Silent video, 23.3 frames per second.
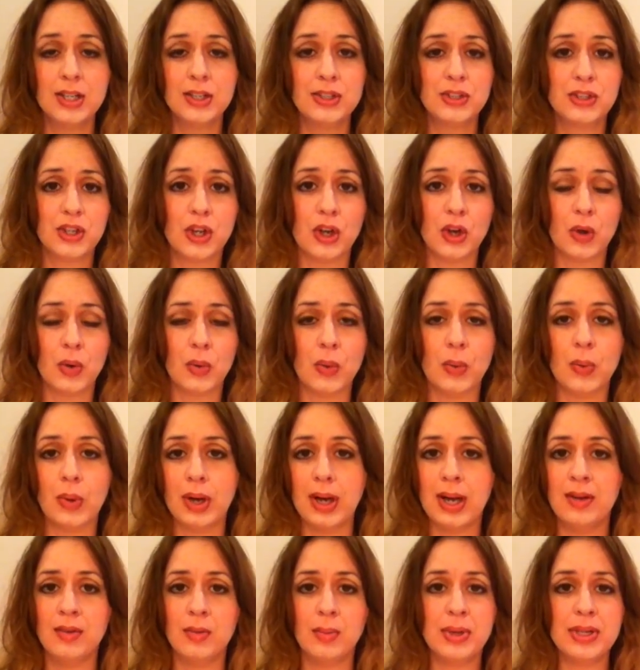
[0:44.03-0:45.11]
So
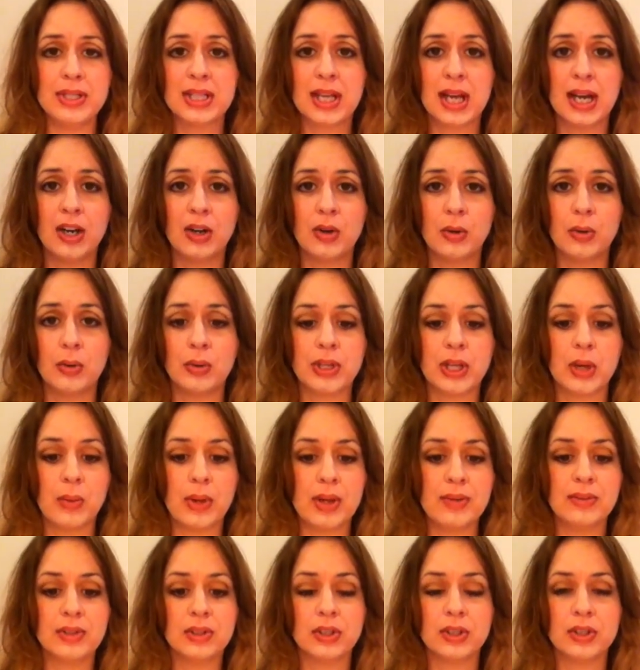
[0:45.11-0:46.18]
everybody's kind of going with that
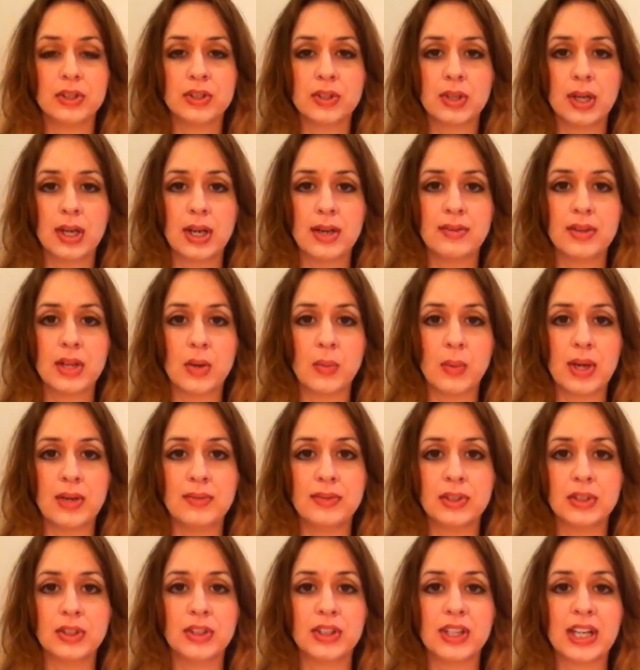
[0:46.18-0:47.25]
wavy look, so I have that
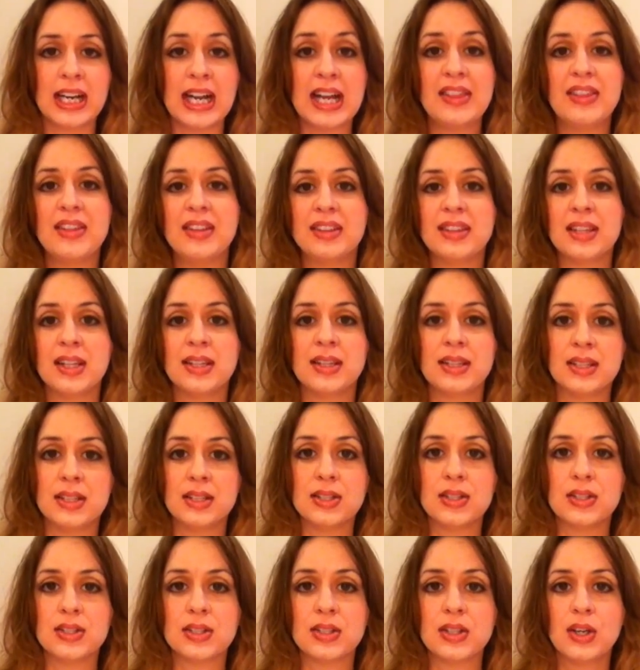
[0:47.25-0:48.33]
wavy look. And I think that
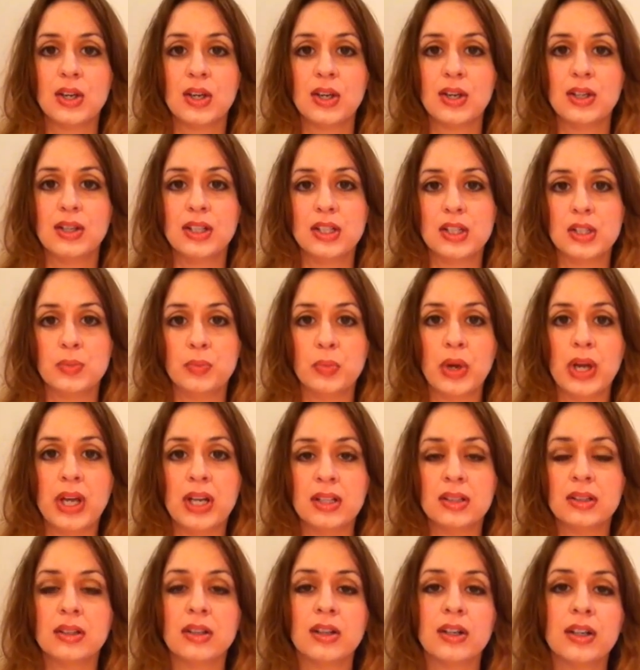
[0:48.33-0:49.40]
this
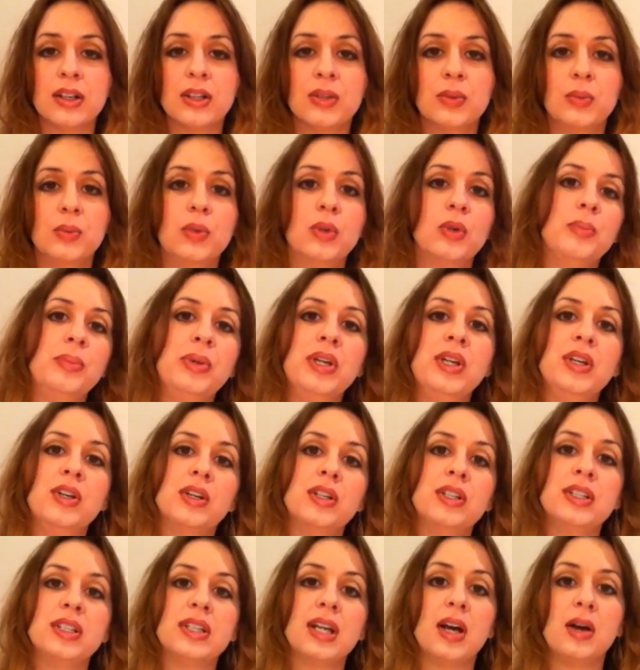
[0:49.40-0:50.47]
braided look will be
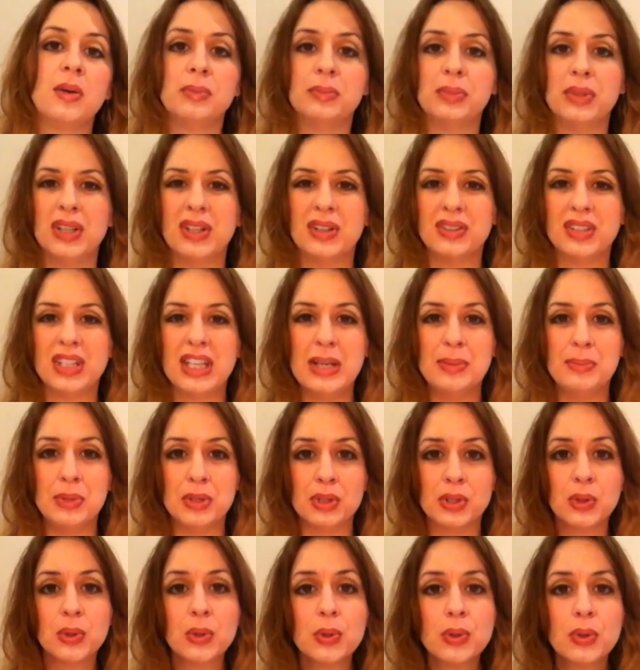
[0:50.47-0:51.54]
good to help, keep you
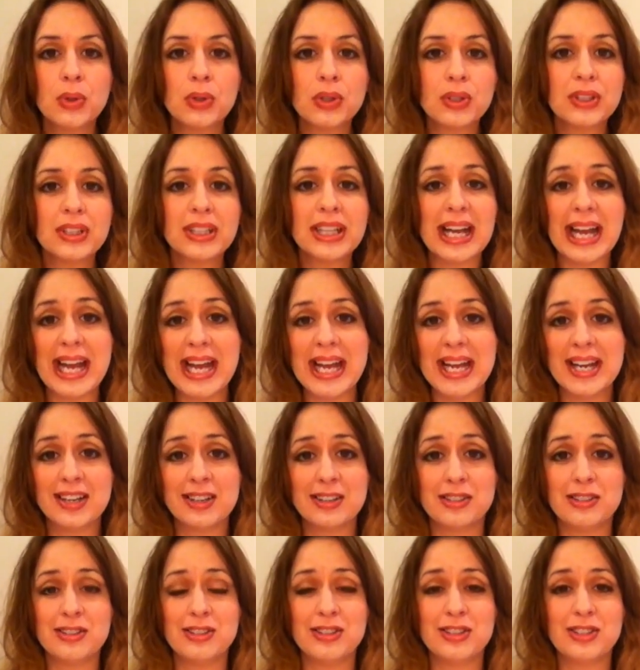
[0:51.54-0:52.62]
cool
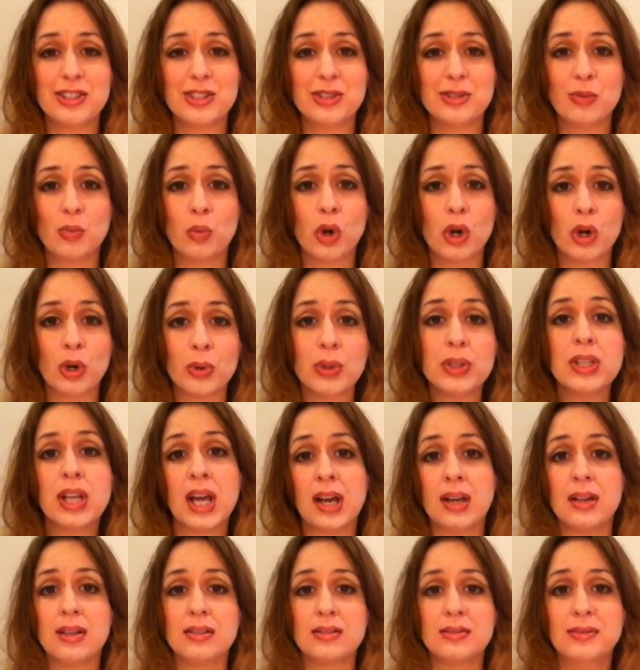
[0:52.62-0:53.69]
and work with
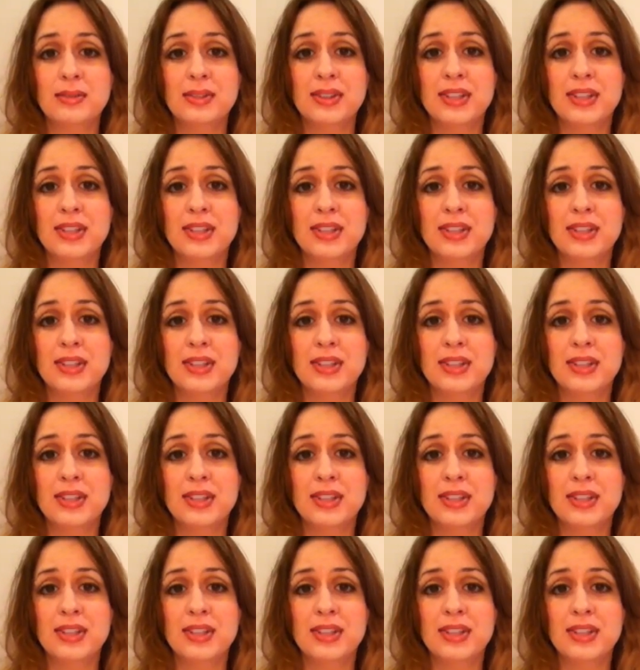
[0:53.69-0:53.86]
that